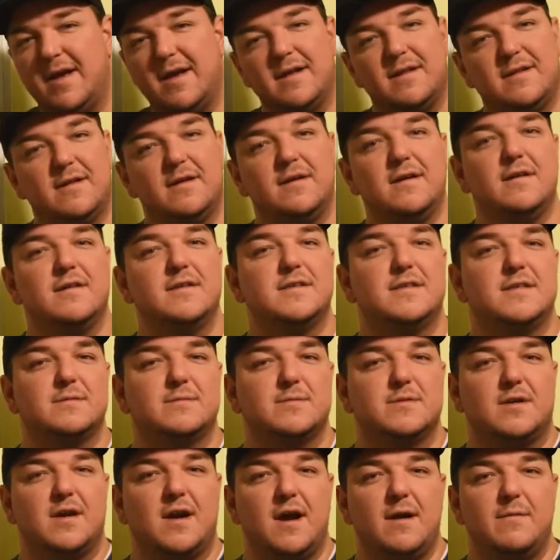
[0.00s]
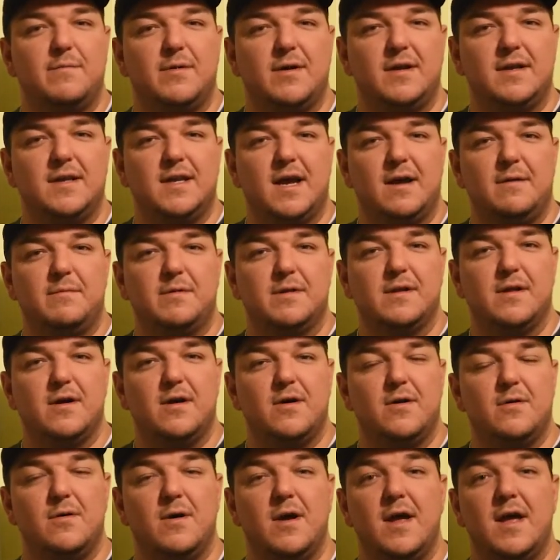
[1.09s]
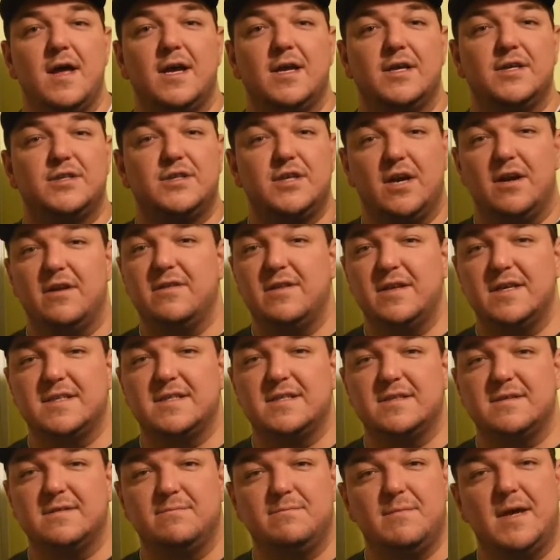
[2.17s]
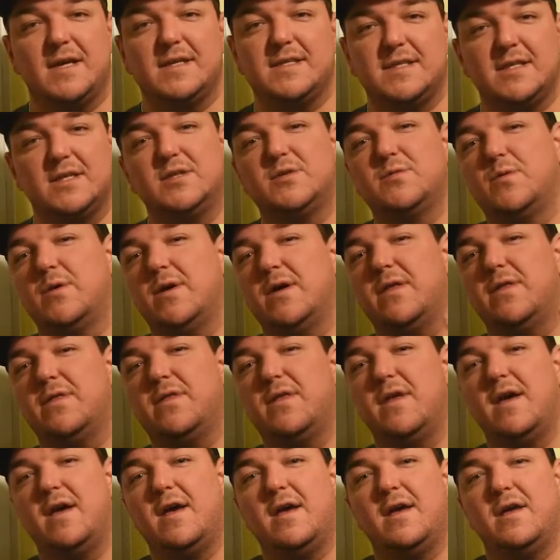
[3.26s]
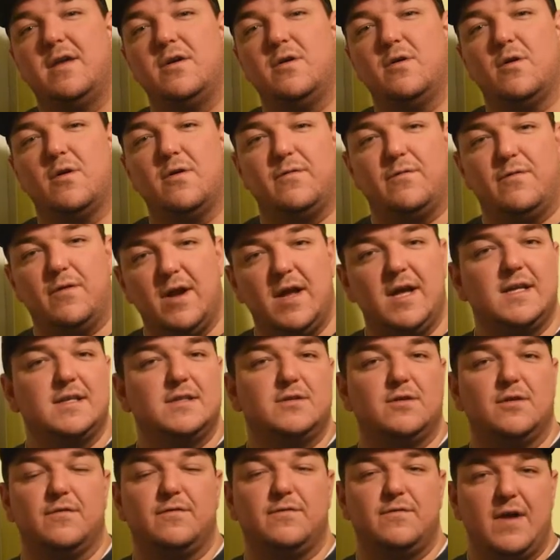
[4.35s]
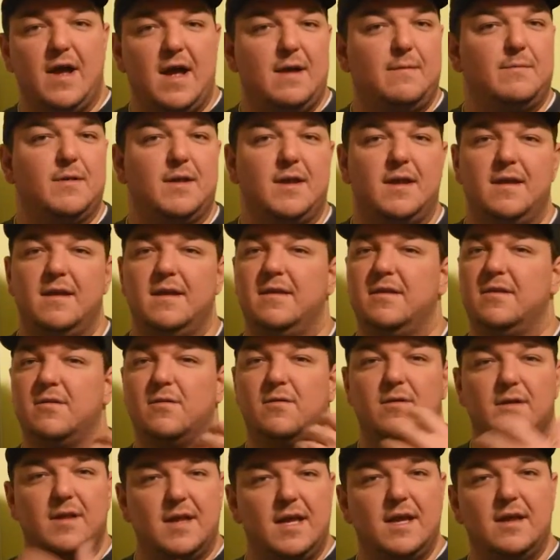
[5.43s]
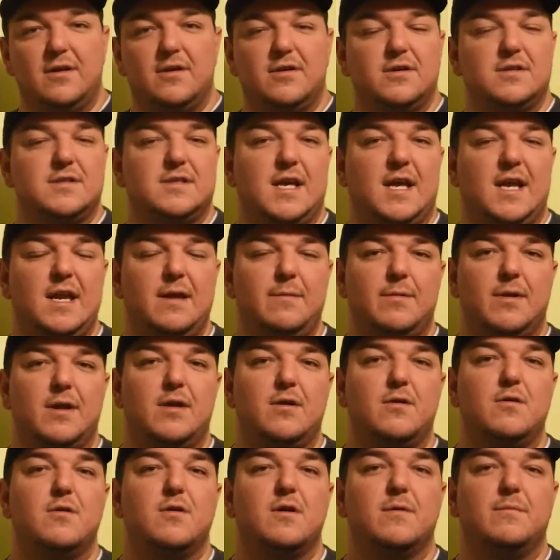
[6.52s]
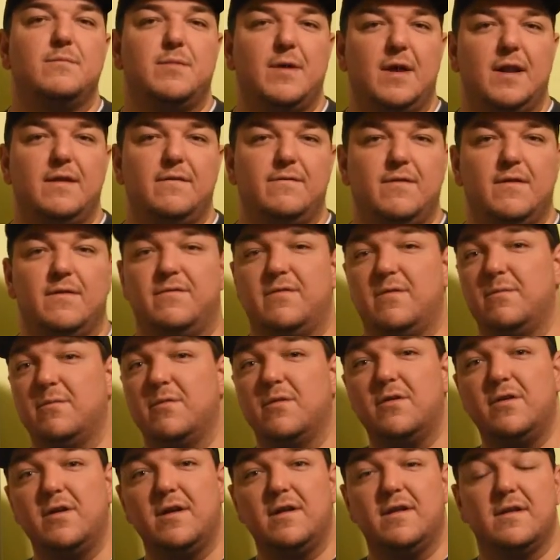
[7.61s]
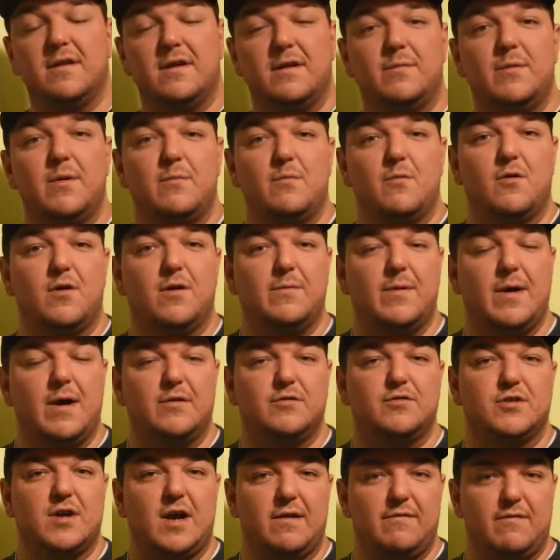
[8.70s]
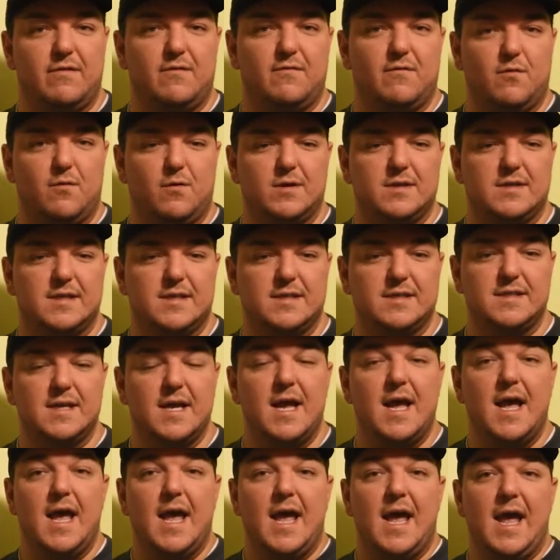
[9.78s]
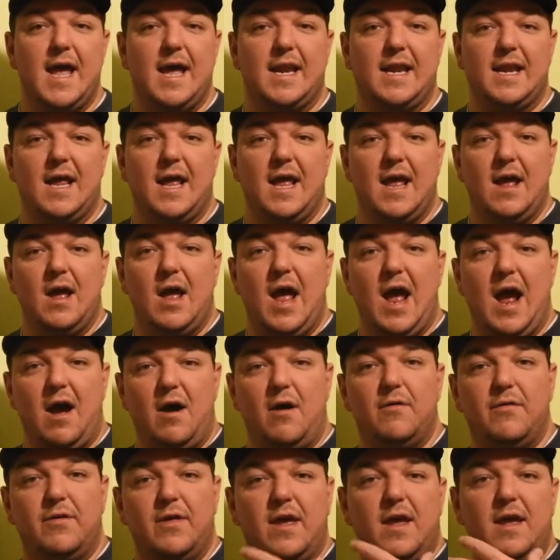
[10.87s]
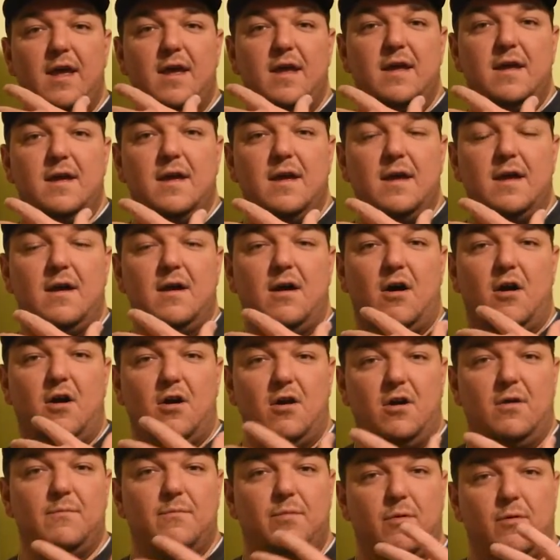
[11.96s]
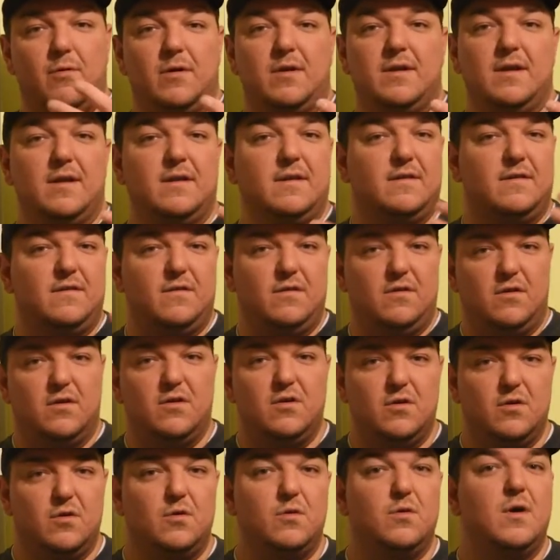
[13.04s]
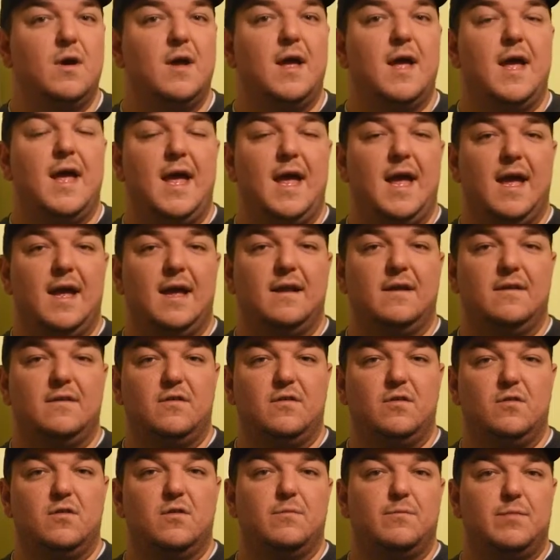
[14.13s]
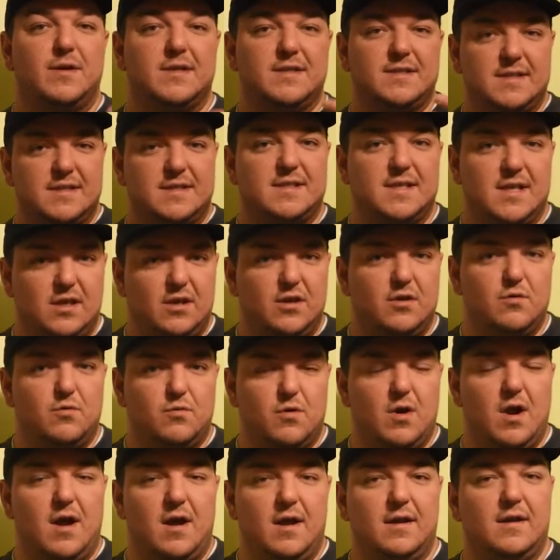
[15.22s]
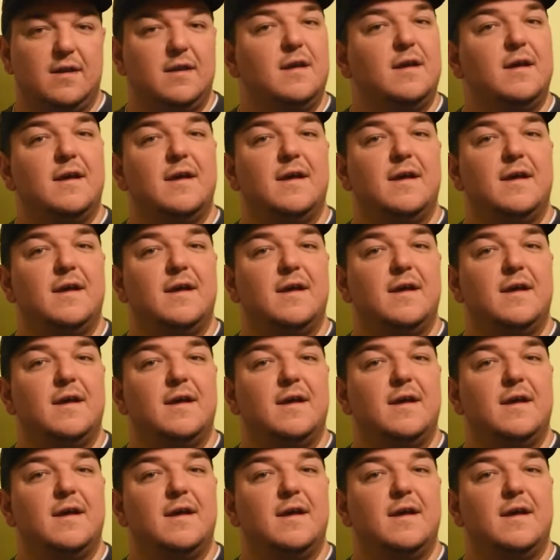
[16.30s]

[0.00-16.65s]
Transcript: Click on the subscribe button down below. Share this message with your friends, your family, your leaders, anybody who could benefit from learning a little bit more about driving forces and how they are important to you and to the business that you run.